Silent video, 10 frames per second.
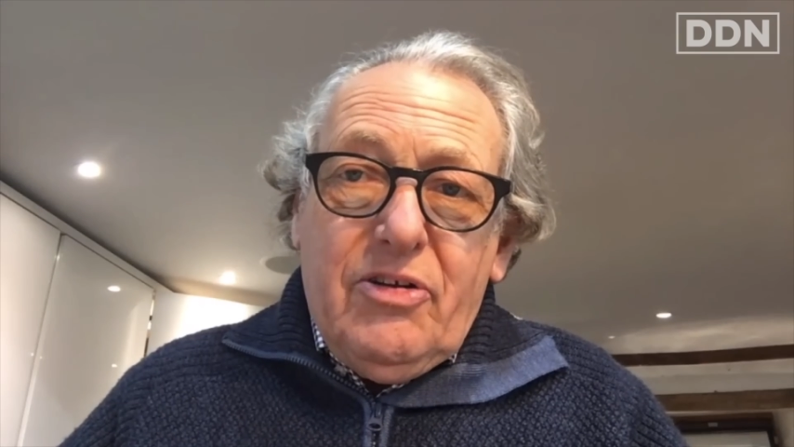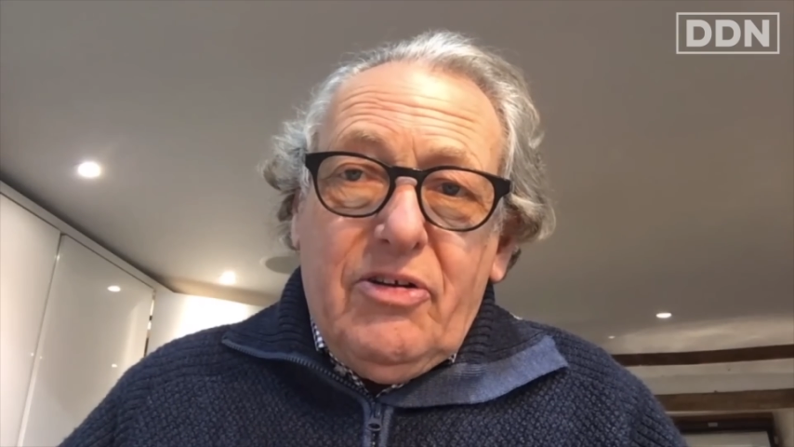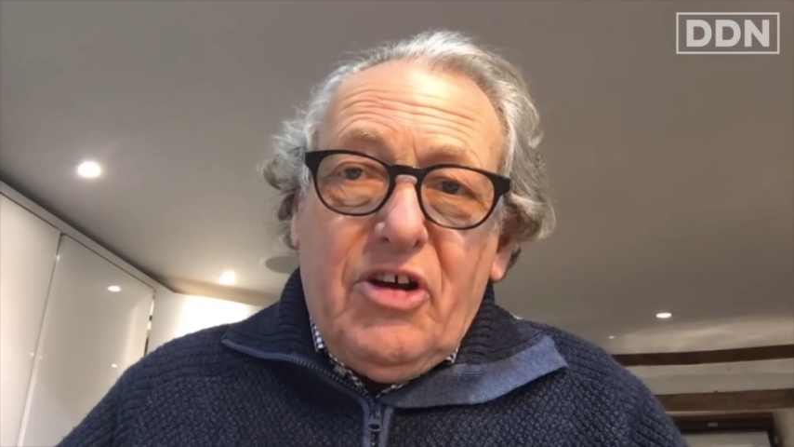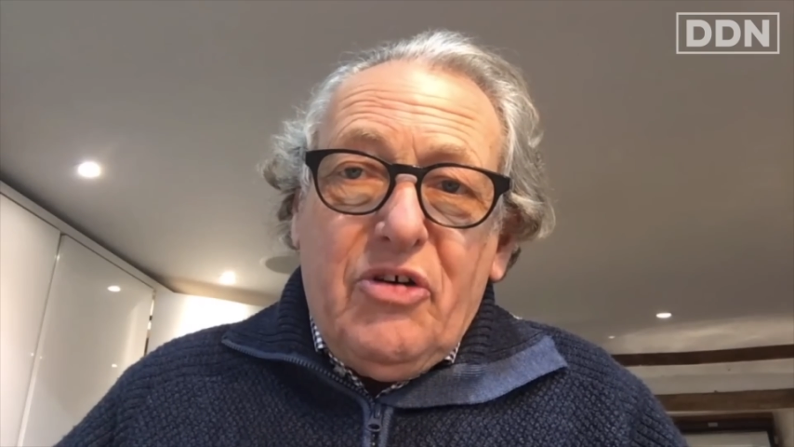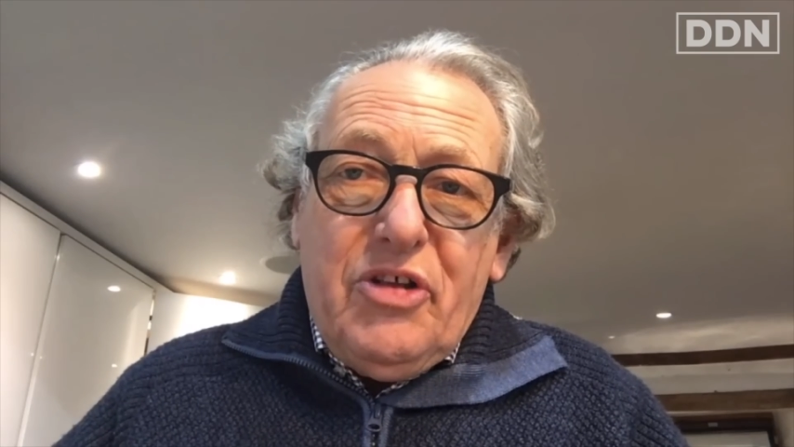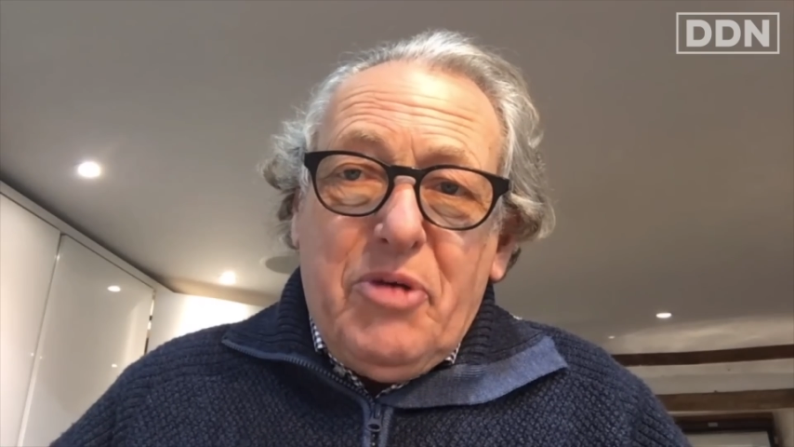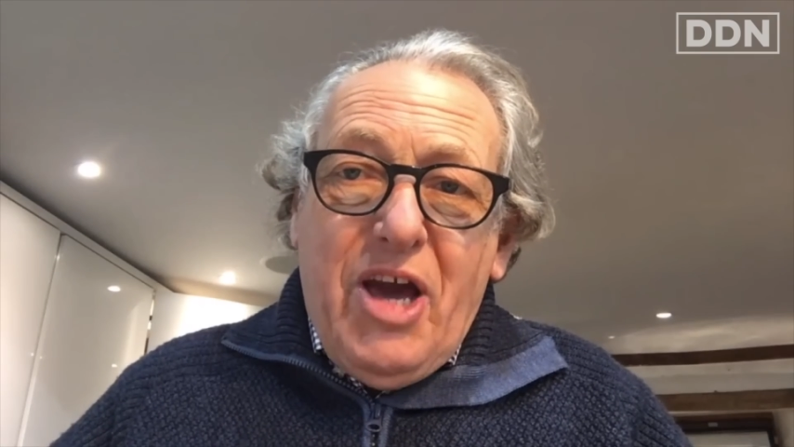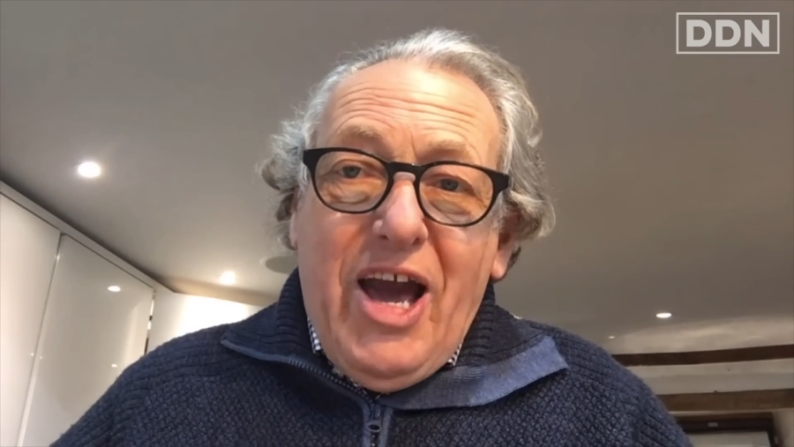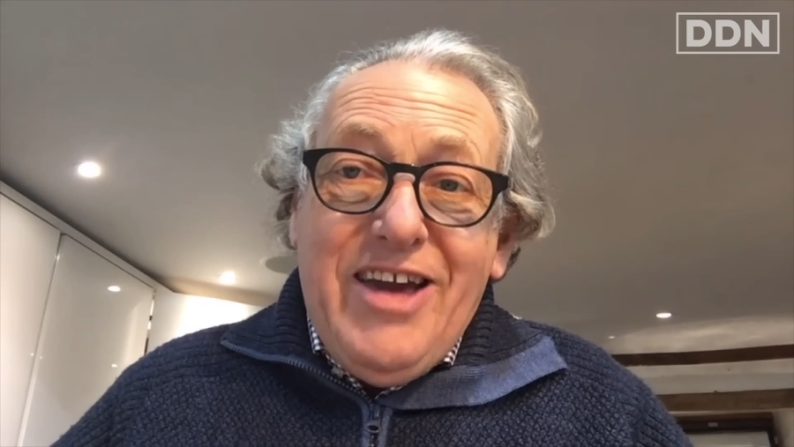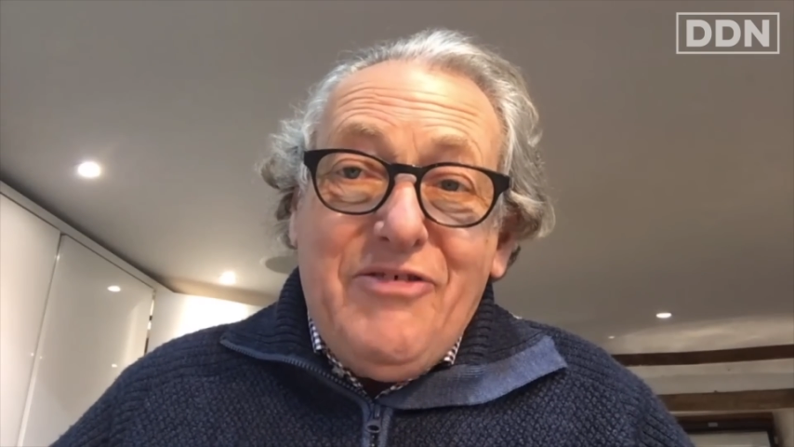So they're
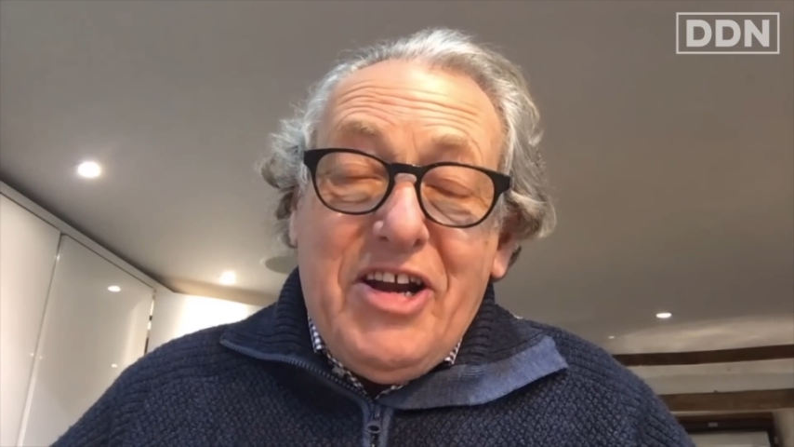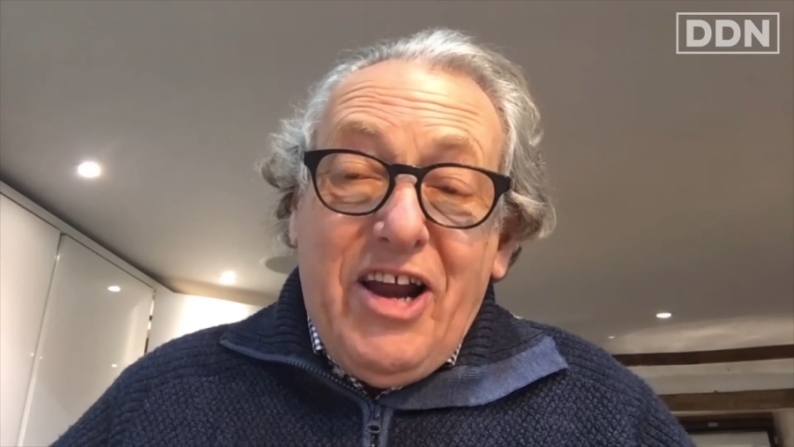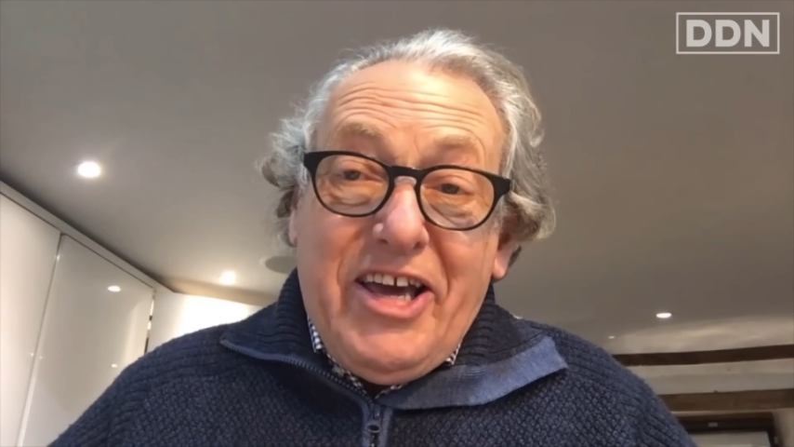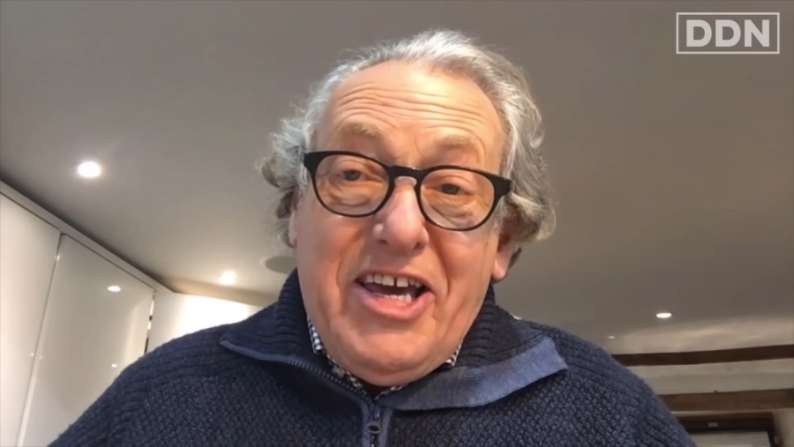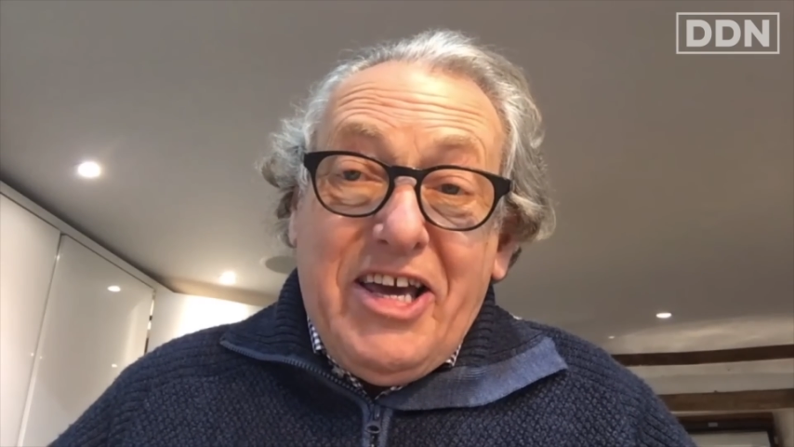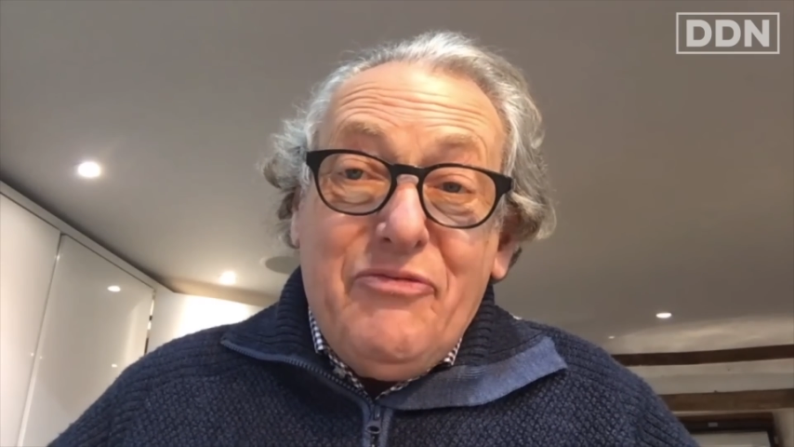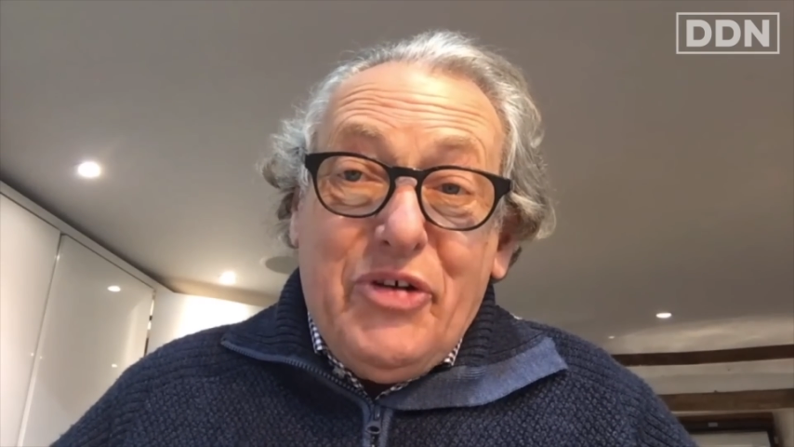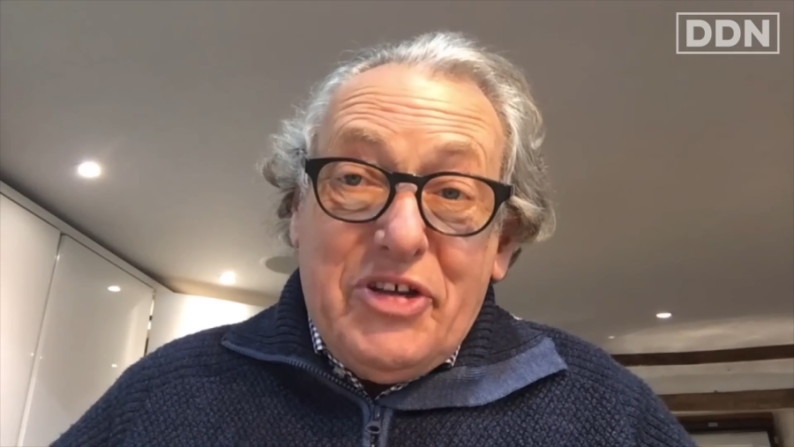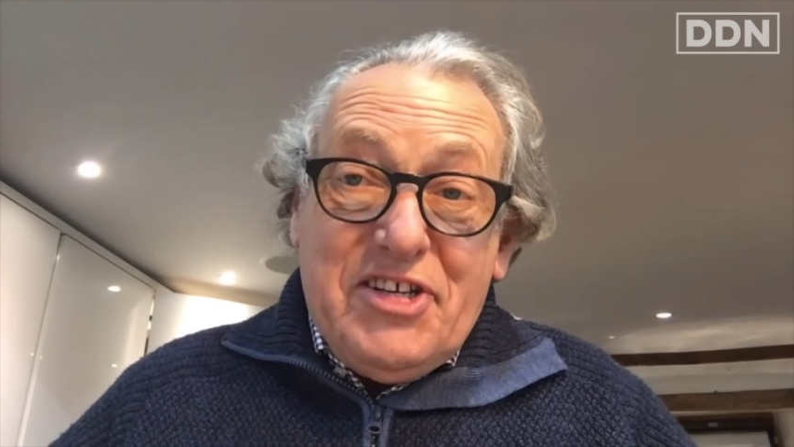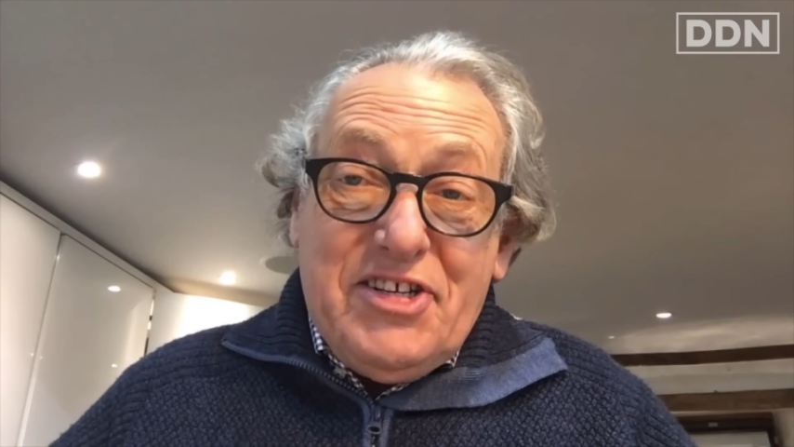behaving like
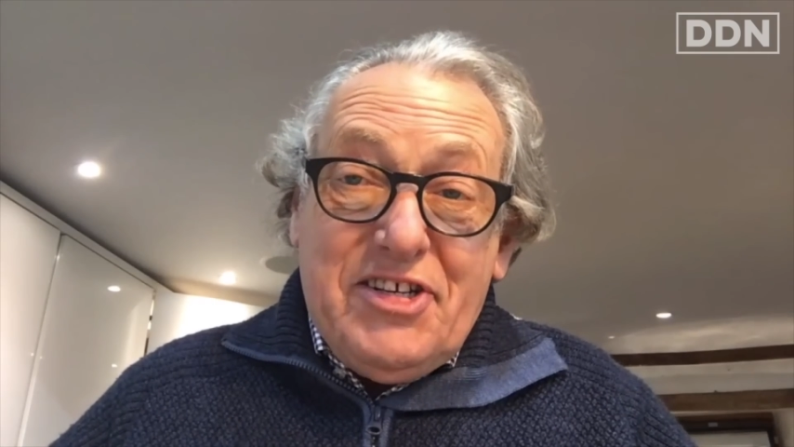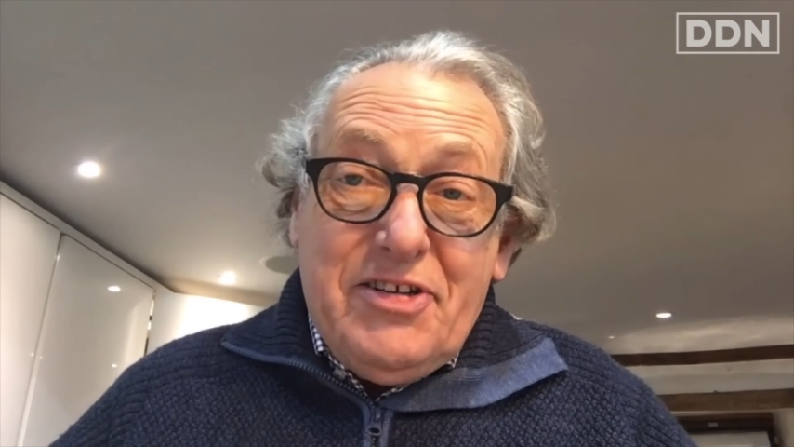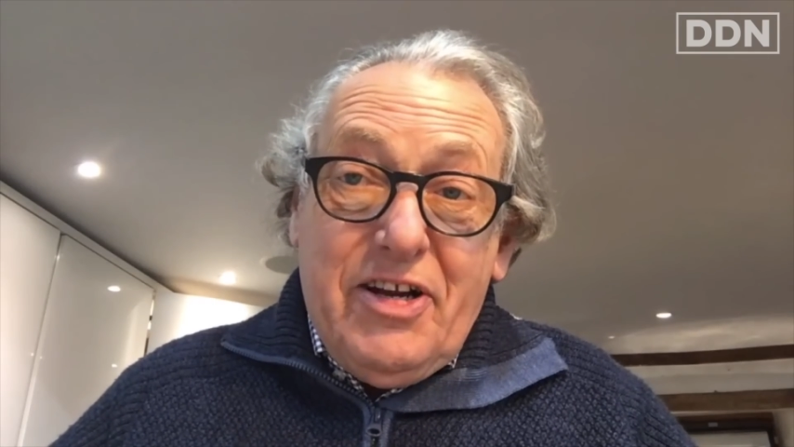infants